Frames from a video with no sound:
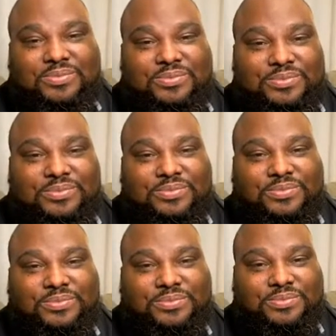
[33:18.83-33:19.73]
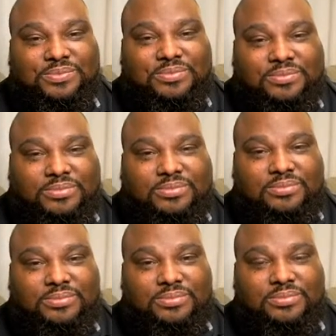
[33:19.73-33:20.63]
Well, we definitely
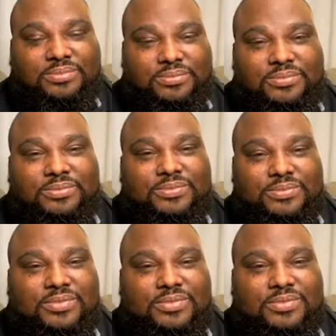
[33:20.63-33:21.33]
appreciate you coming on.